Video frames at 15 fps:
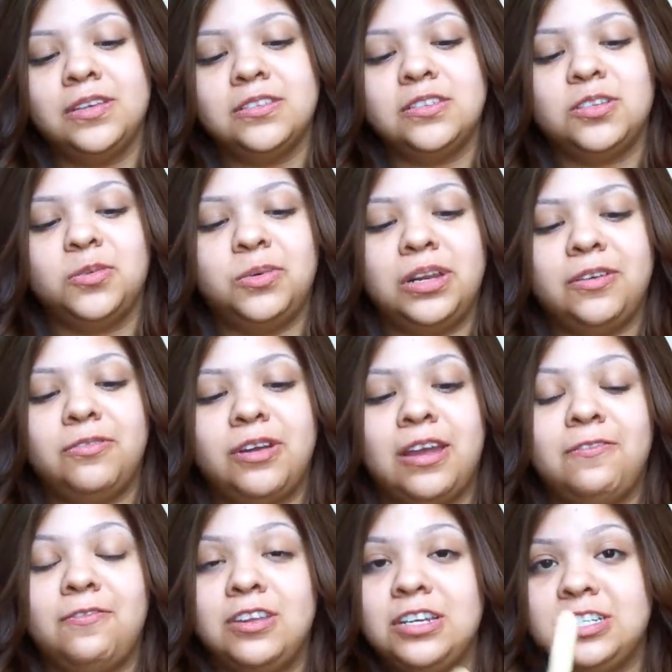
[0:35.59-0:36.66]
So whenever I
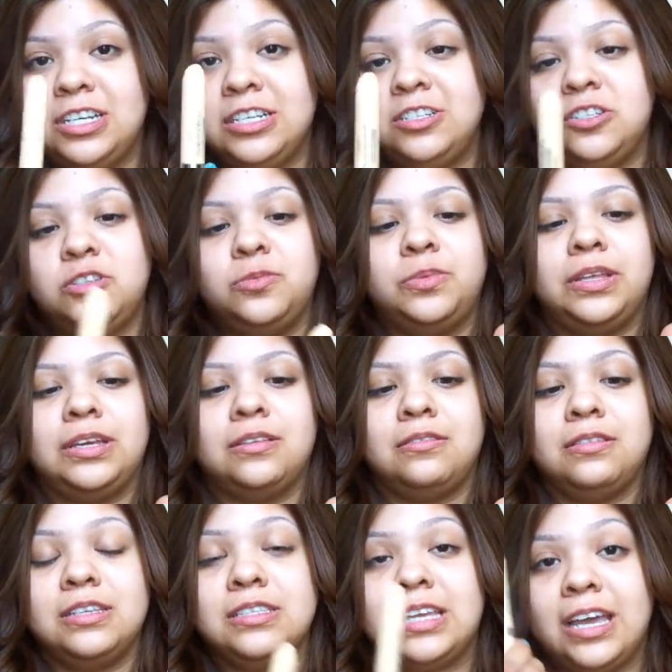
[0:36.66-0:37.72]
finish a tube like
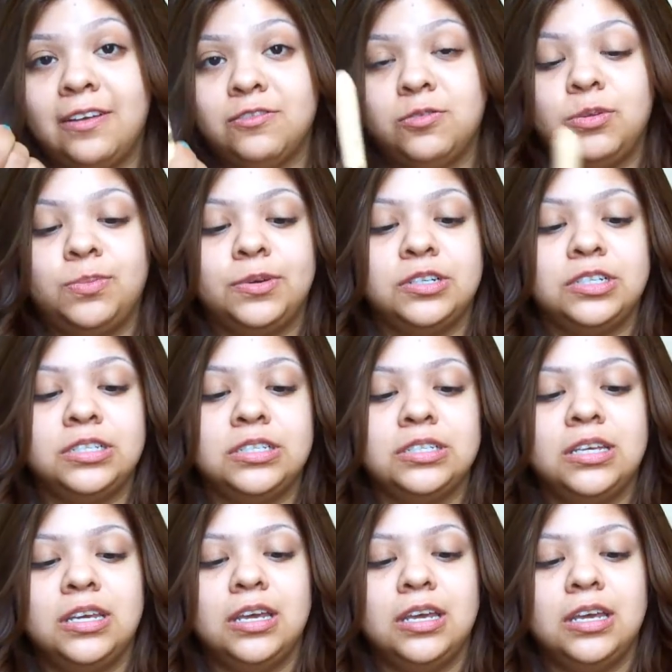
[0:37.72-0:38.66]
this, I have to repurchase.